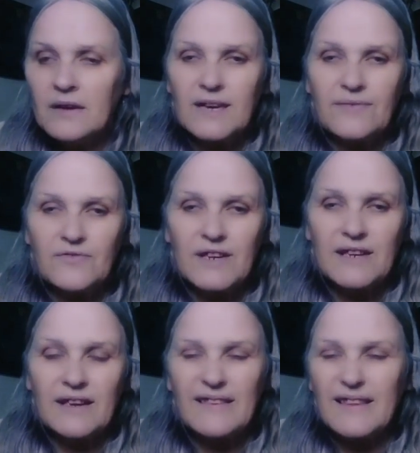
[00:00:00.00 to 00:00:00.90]
gift
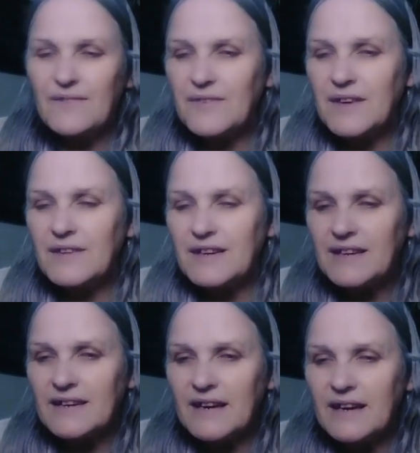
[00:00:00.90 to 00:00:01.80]
readings and the free
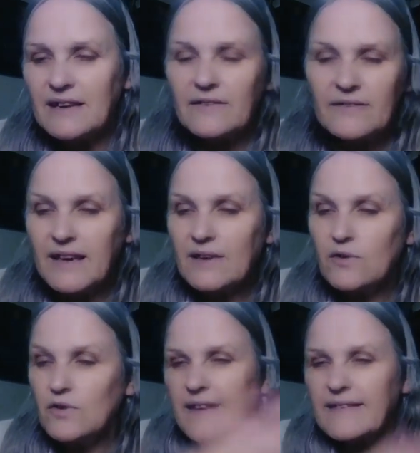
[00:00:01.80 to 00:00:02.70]
reading nights. They
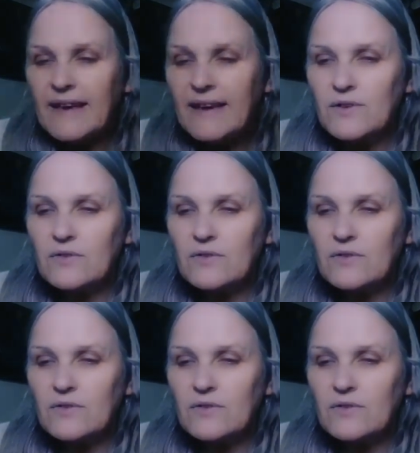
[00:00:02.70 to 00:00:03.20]
all get saved